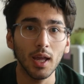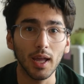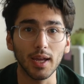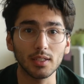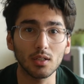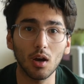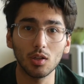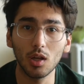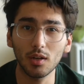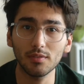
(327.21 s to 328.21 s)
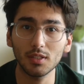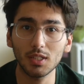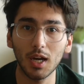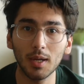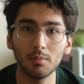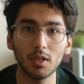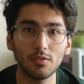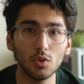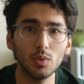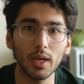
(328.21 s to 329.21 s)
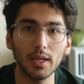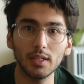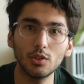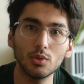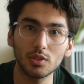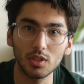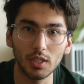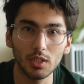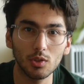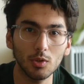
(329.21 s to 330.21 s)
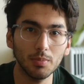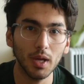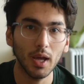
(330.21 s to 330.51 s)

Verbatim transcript: and a lot of the time, if you get into a study group